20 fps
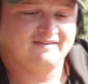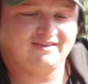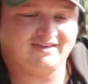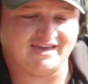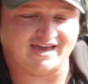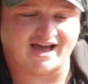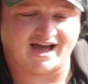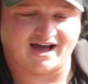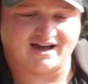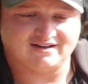
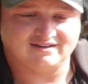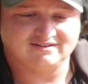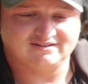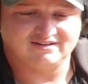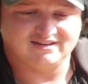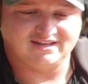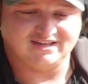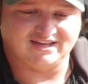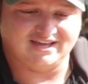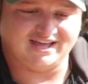Yeah.
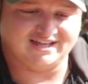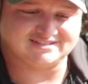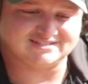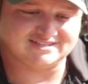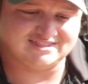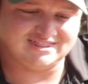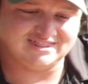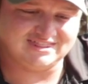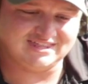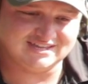
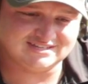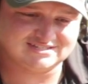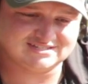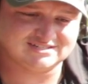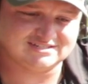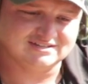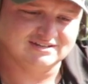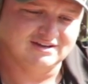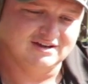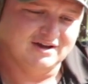So, it's
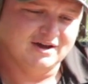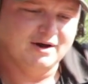this